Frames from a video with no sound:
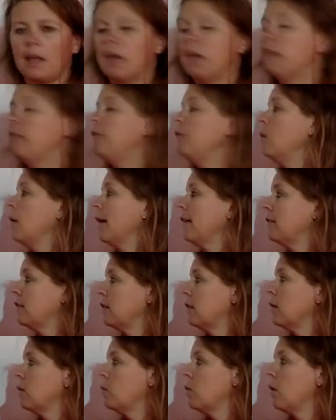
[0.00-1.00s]
If you
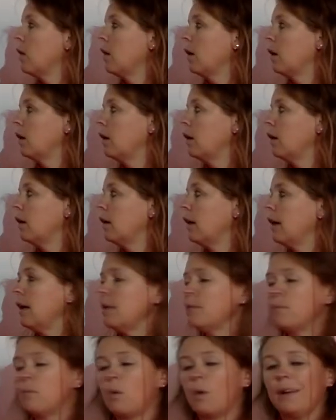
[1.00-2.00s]
answered it
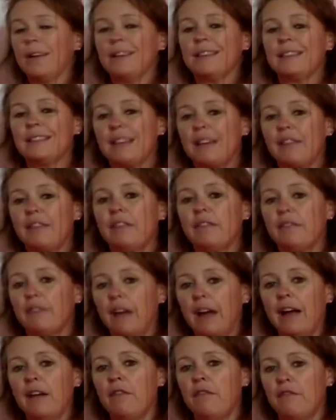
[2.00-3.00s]

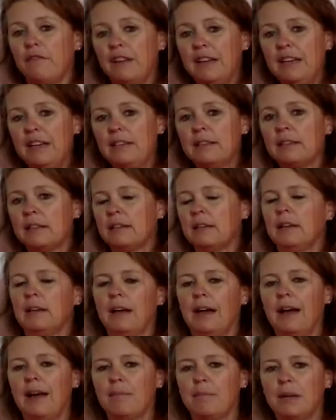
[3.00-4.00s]
108.75 feet,
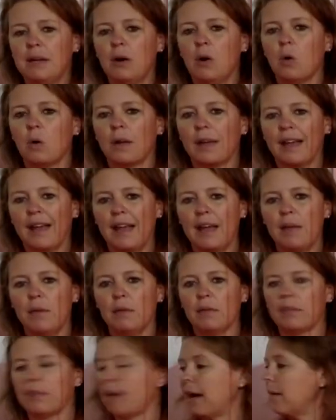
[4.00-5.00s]
I'd be okay
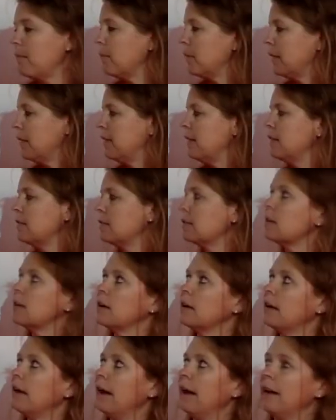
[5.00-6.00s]
with that, but this
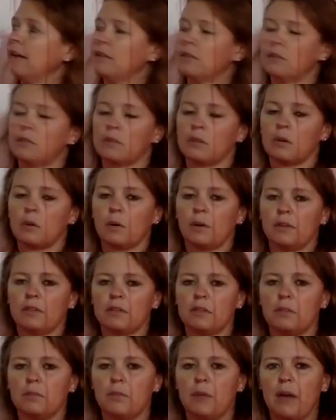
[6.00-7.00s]
answers the
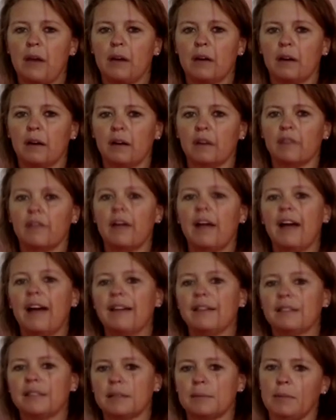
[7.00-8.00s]
question better of
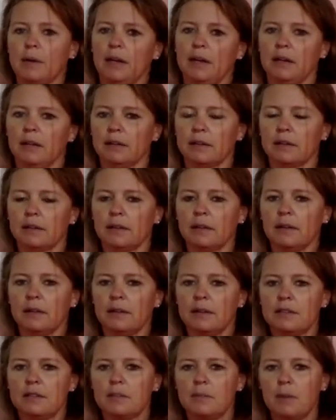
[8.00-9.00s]
estimated.
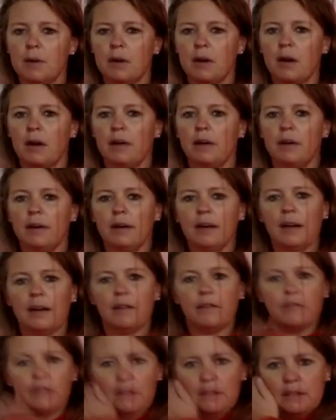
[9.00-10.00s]
It's about 109
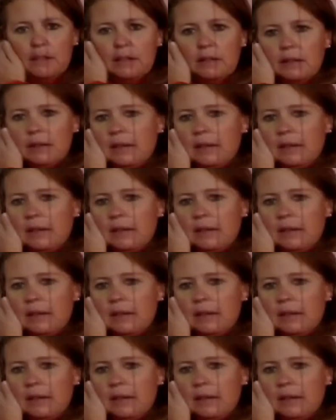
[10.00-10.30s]
feet.